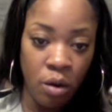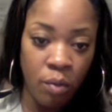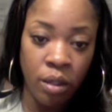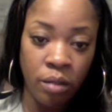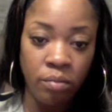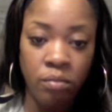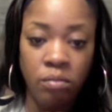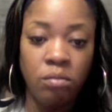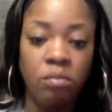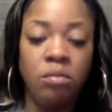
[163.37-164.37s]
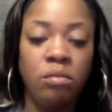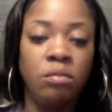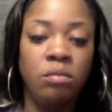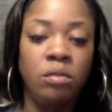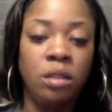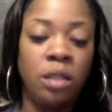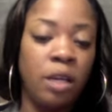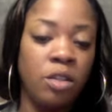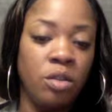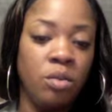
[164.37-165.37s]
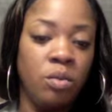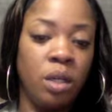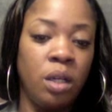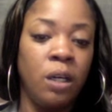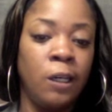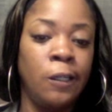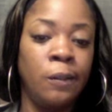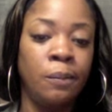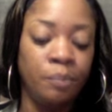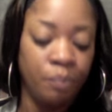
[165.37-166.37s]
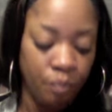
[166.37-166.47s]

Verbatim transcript: what texture, what um,